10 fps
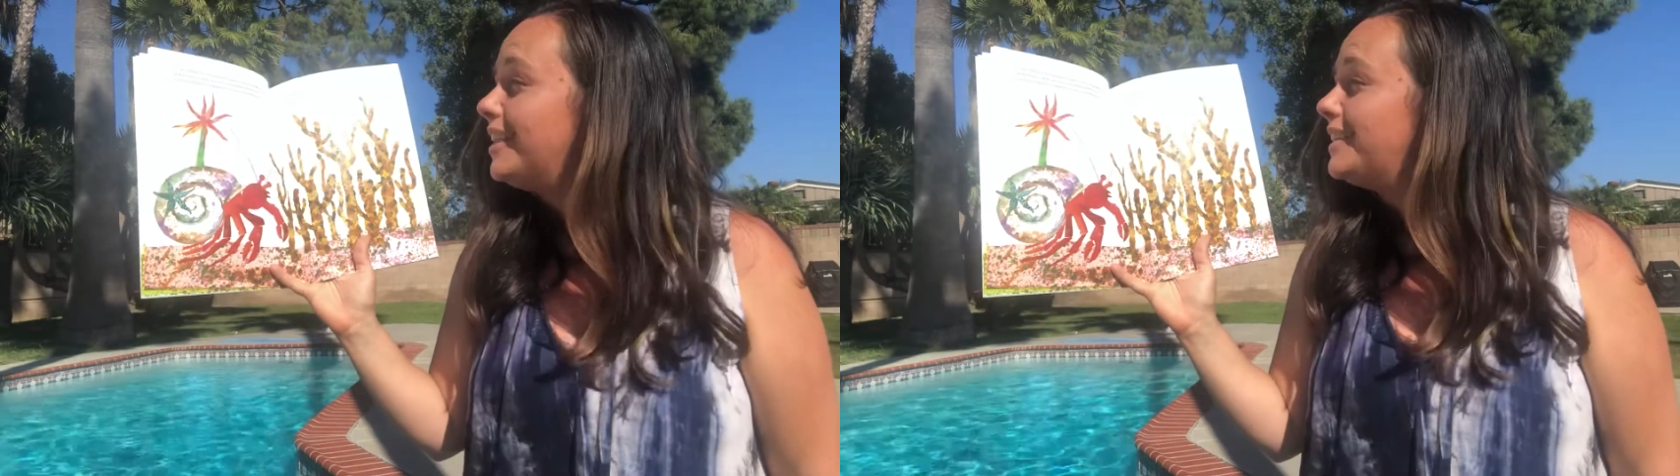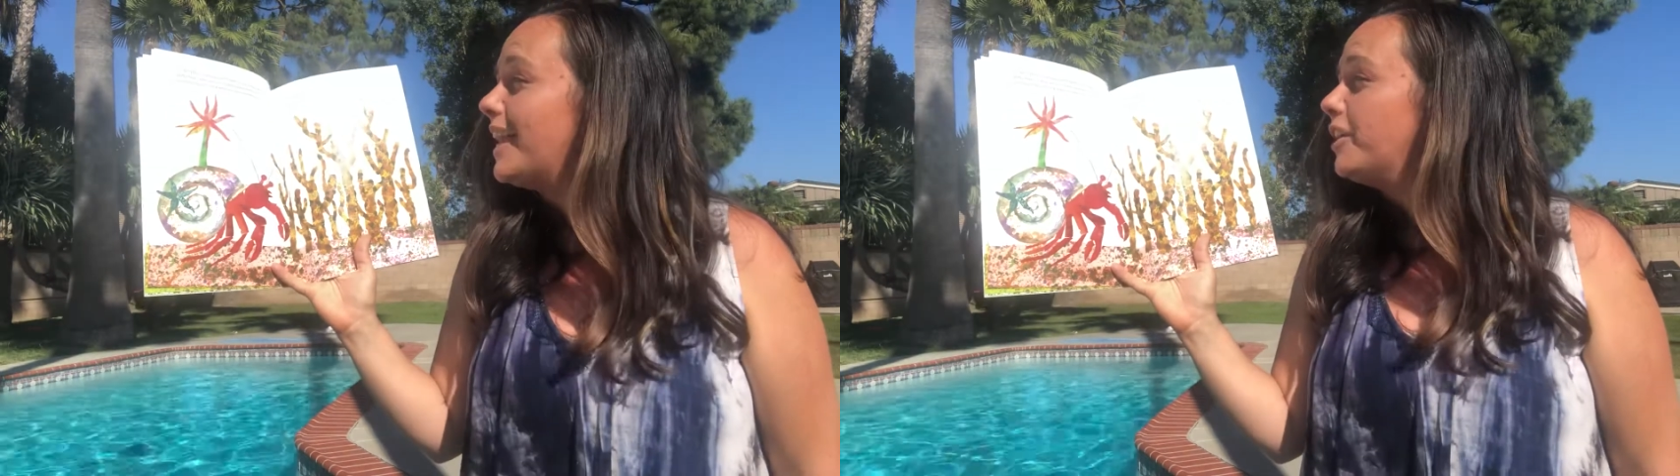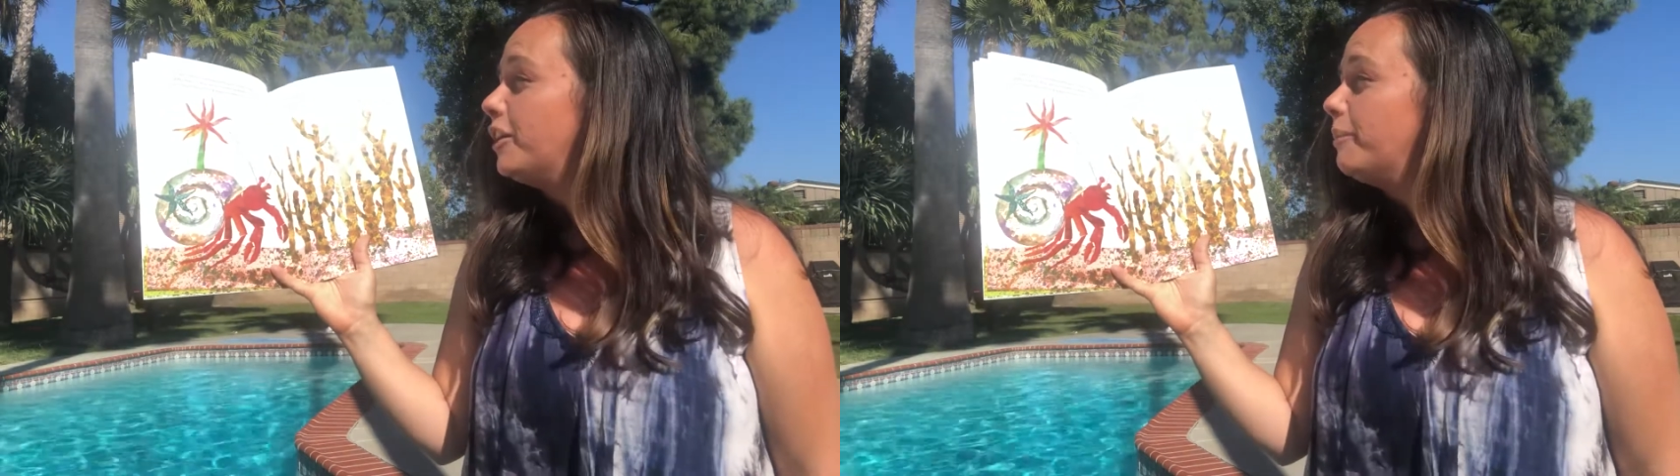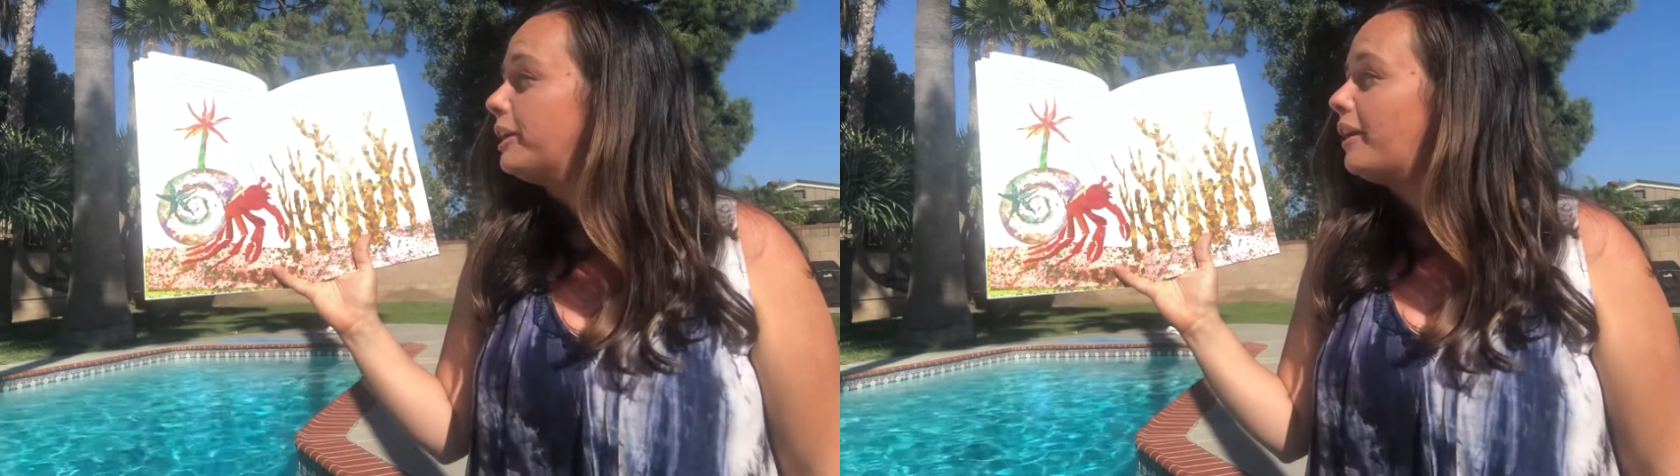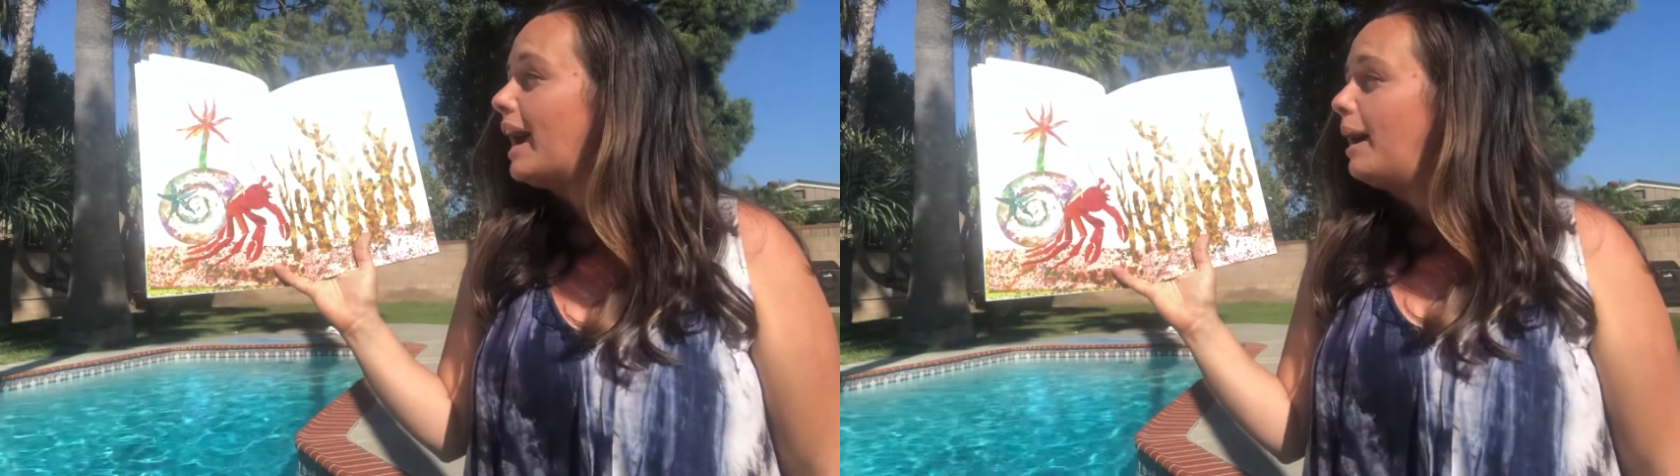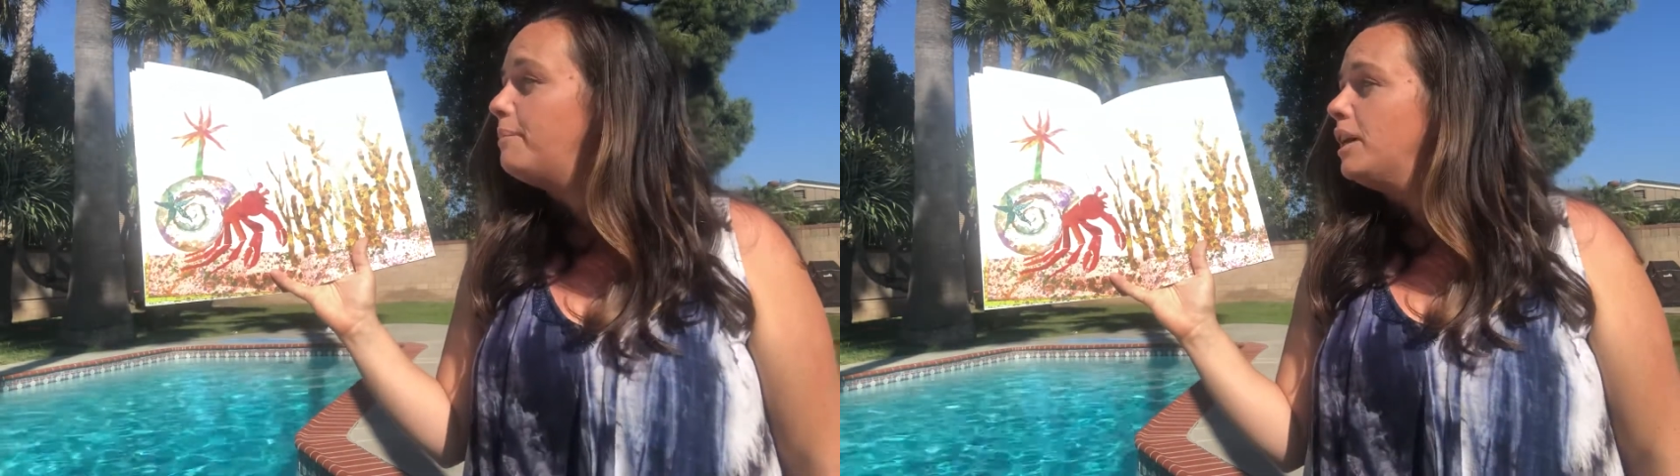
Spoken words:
said Hermit Crab.